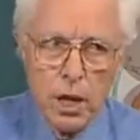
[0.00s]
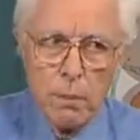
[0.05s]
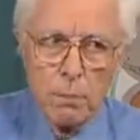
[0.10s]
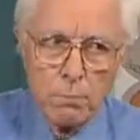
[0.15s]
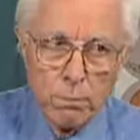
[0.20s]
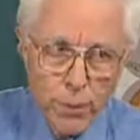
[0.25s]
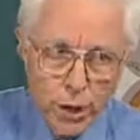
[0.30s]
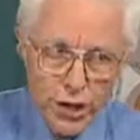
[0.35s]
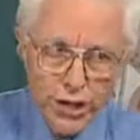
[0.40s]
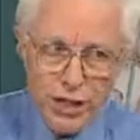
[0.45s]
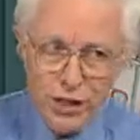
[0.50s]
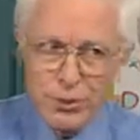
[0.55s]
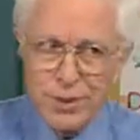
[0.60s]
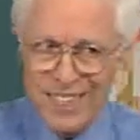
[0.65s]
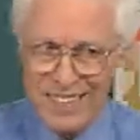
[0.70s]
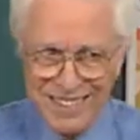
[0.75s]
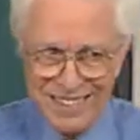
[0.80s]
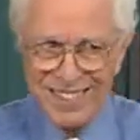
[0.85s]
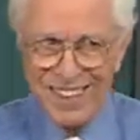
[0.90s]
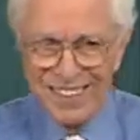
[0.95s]

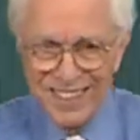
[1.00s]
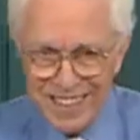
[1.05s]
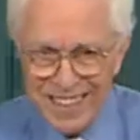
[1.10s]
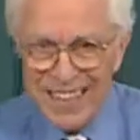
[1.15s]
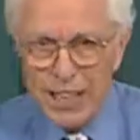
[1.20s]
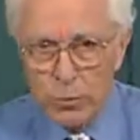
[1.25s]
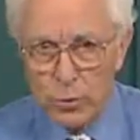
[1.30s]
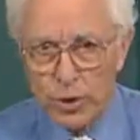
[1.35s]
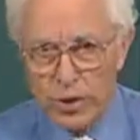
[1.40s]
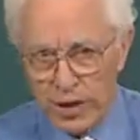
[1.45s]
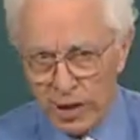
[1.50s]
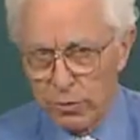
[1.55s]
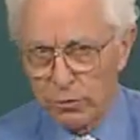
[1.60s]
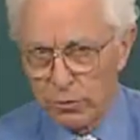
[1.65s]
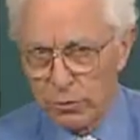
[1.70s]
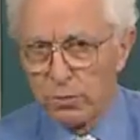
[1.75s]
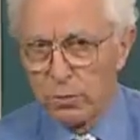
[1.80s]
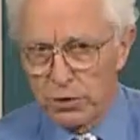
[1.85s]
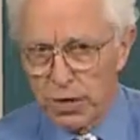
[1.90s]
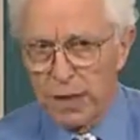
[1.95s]
Mercury is a liquid at
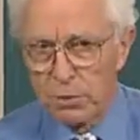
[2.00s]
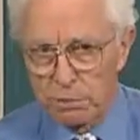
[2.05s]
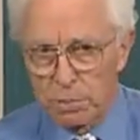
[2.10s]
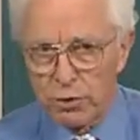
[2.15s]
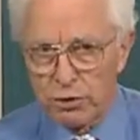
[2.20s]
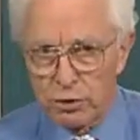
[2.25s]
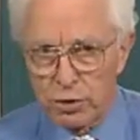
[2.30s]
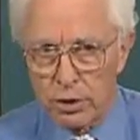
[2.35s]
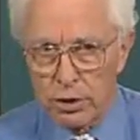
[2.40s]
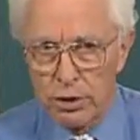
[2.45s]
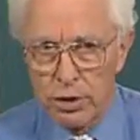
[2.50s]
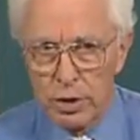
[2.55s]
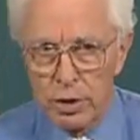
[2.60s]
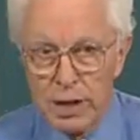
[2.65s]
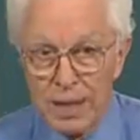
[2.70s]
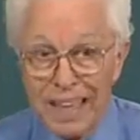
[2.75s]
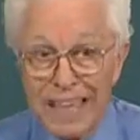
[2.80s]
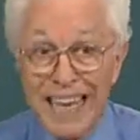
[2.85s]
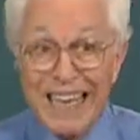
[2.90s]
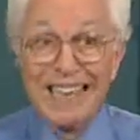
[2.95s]
room temperature,
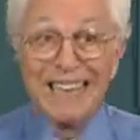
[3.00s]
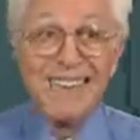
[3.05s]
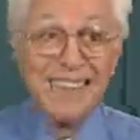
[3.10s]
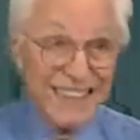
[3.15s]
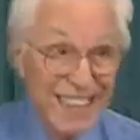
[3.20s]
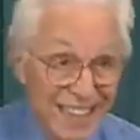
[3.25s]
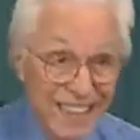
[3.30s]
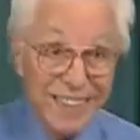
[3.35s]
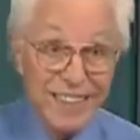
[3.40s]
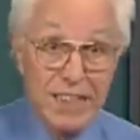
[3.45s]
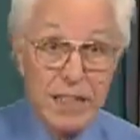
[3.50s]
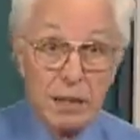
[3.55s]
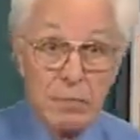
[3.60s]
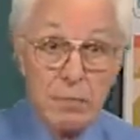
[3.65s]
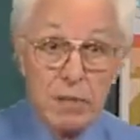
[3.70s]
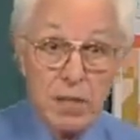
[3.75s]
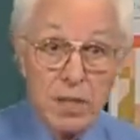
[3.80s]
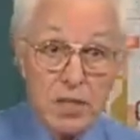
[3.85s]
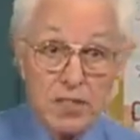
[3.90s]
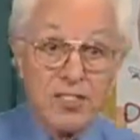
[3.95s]
and
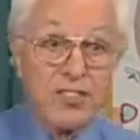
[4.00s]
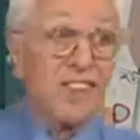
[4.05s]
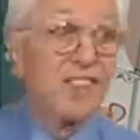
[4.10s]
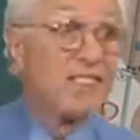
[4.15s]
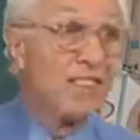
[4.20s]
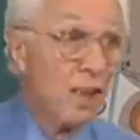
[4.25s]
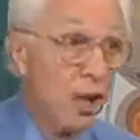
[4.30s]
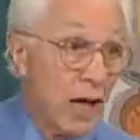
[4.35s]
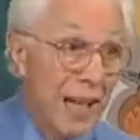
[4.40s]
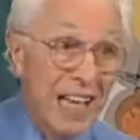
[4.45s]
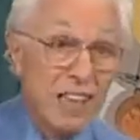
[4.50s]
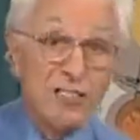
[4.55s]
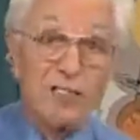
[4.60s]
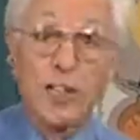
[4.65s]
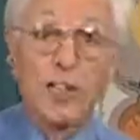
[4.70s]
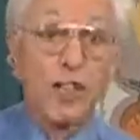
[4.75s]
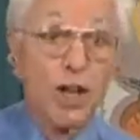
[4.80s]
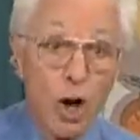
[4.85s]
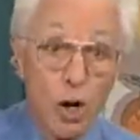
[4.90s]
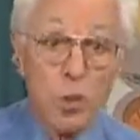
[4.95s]
lithium is the, has
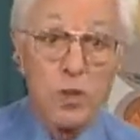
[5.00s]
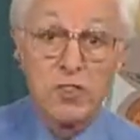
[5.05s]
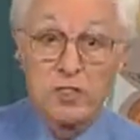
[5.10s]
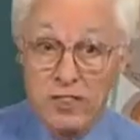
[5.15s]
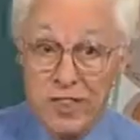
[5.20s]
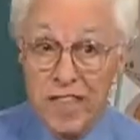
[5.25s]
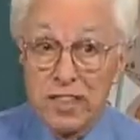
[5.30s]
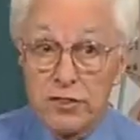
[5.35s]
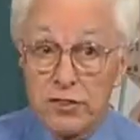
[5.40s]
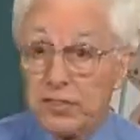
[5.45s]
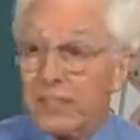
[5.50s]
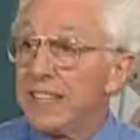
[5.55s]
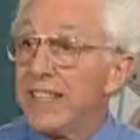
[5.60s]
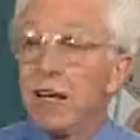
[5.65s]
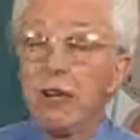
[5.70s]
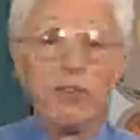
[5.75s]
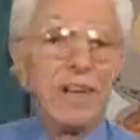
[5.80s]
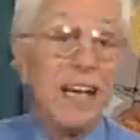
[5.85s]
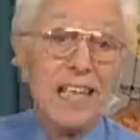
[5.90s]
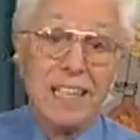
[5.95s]
the lowest density
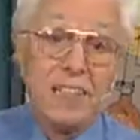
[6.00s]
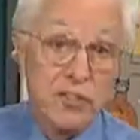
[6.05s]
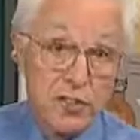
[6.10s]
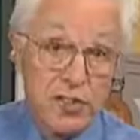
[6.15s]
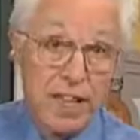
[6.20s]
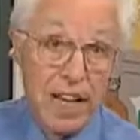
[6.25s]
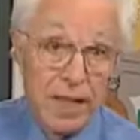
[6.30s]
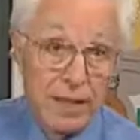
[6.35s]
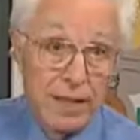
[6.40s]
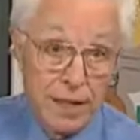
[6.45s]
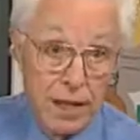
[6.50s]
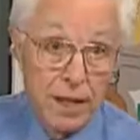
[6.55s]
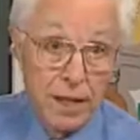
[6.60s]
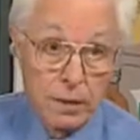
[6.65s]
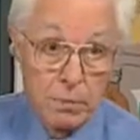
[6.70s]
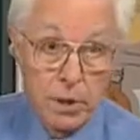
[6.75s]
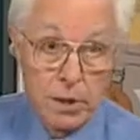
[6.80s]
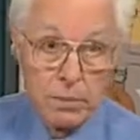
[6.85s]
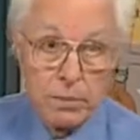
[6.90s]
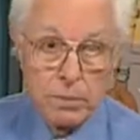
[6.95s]
of any solid
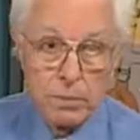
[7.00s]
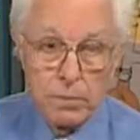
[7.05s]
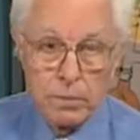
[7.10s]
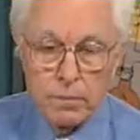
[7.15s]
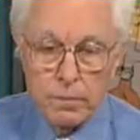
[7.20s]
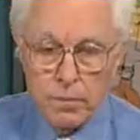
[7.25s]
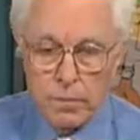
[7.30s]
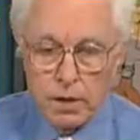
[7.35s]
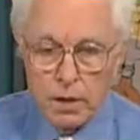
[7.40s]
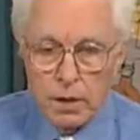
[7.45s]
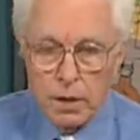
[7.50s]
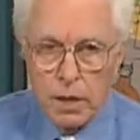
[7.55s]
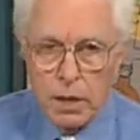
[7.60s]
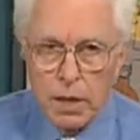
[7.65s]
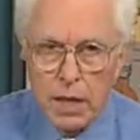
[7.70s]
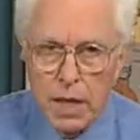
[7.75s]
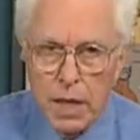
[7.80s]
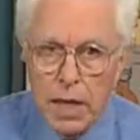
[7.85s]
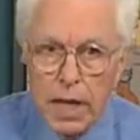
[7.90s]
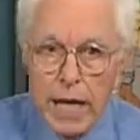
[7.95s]
element.
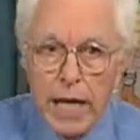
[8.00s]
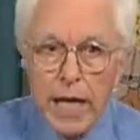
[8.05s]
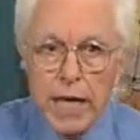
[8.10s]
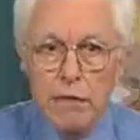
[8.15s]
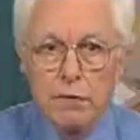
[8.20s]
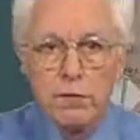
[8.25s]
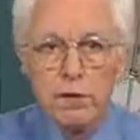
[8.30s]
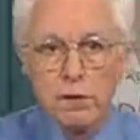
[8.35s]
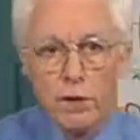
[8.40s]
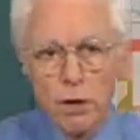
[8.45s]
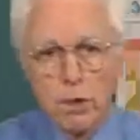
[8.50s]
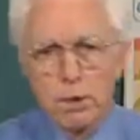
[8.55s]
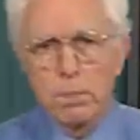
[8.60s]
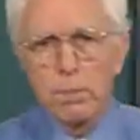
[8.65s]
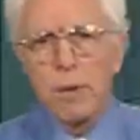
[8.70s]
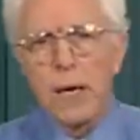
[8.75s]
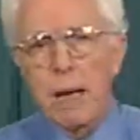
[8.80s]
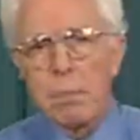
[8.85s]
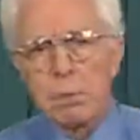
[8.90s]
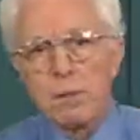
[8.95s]
And if you know the
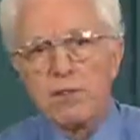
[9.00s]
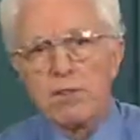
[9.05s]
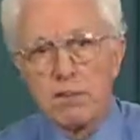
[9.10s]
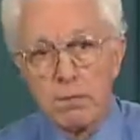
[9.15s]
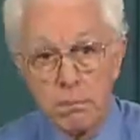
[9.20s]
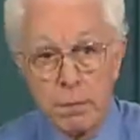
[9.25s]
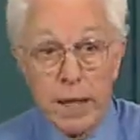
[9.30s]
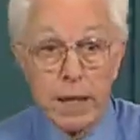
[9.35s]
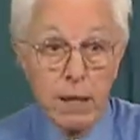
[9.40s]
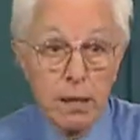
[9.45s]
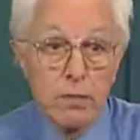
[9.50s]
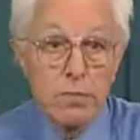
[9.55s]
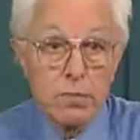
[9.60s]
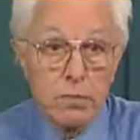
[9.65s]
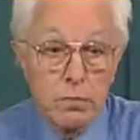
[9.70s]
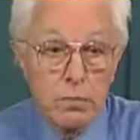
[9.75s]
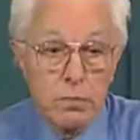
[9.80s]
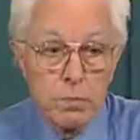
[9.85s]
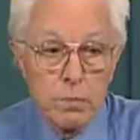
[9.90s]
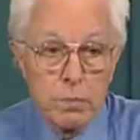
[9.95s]
properties of
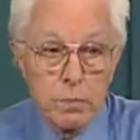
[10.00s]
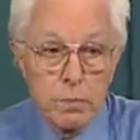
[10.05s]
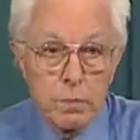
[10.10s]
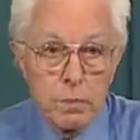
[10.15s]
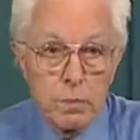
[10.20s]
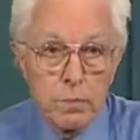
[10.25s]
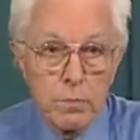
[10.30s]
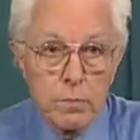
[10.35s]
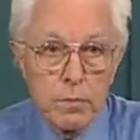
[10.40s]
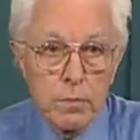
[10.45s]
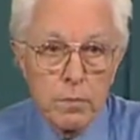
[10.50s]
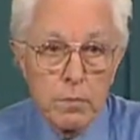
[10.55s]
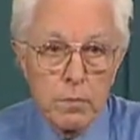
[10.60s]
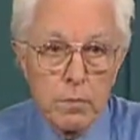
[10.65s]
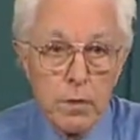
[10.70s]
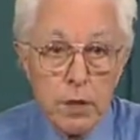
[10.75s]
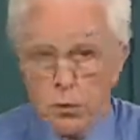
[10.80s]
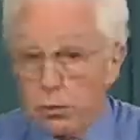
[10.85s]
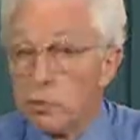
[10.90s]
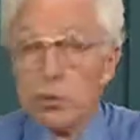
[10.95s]
metals,
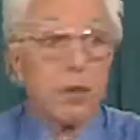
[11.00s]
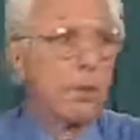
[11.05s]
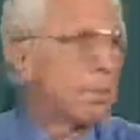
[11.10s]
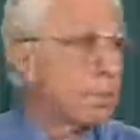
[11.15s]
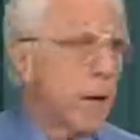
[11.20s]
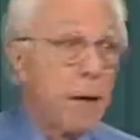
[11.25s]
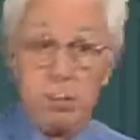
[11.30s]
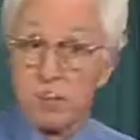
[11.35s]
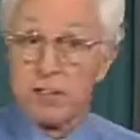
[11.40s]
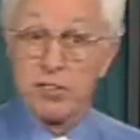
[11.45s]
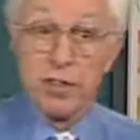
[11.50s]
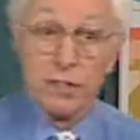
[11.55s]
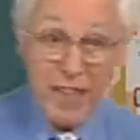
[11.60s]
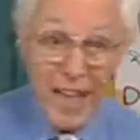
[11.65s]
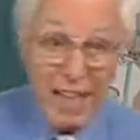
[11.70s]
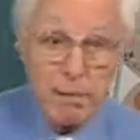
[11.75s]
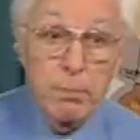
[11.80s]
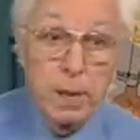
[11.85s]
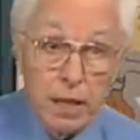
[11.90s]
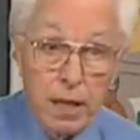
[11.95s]
you know the properties of
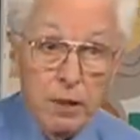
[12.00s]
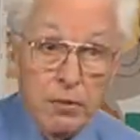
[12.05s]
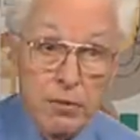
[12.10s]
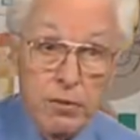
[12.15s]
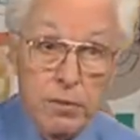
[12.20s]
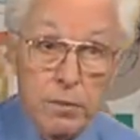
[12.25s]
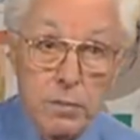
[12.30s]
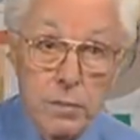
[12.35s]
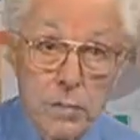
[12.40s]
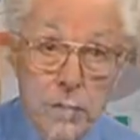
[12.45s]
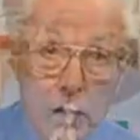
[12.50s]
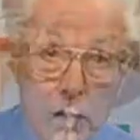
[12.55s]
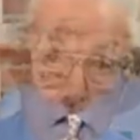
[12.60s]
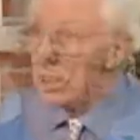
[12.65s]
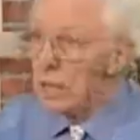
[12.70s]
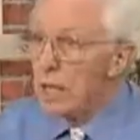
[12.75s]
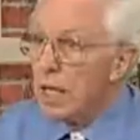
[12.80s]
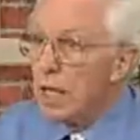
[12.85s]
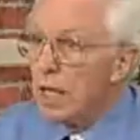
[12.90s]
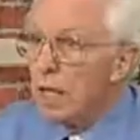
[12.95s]
nonmetals.
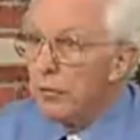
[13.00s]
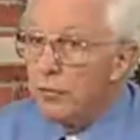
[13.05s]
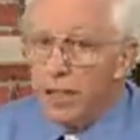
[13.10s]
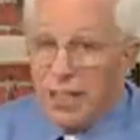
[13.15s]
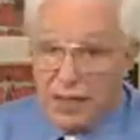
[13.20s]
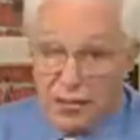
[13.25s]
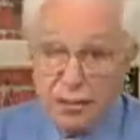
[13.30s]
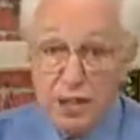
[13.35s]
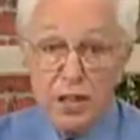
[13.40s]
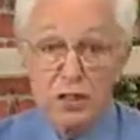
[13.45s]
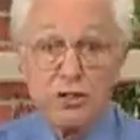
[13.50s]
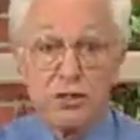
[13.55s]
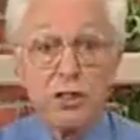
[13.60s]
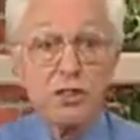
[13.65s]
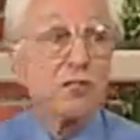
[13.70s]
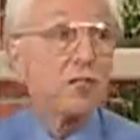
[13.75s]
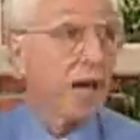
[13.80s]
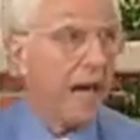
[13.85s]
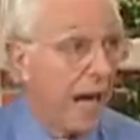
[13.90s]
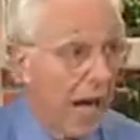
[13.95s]
These are
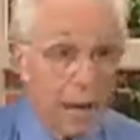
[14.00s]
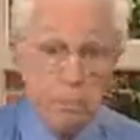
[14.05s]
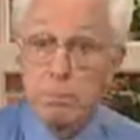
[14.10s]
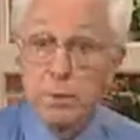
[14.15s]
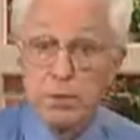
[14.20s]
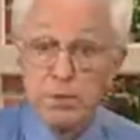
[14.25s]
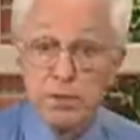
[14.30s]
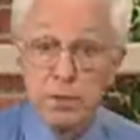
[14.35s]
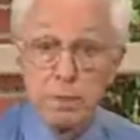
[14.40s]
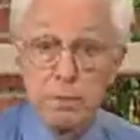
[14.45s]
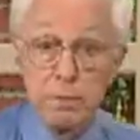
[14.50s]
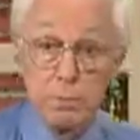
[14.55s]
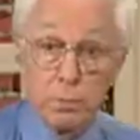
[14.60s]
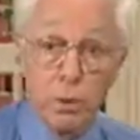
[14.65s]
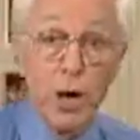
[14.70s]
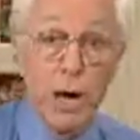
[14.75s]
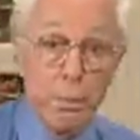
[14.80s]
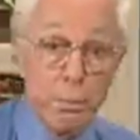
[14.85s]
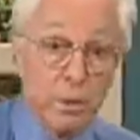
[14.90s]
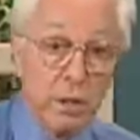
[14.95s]
just opposite
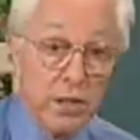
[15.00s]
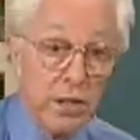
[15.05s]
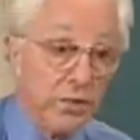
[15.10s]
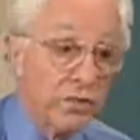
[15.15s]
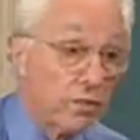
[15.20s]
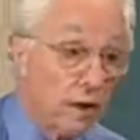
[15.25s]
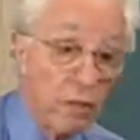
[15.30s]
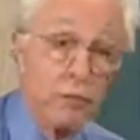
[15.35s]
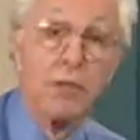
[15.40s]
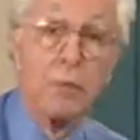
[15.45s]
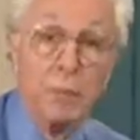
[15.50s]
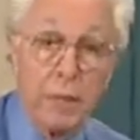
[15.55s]
properties of the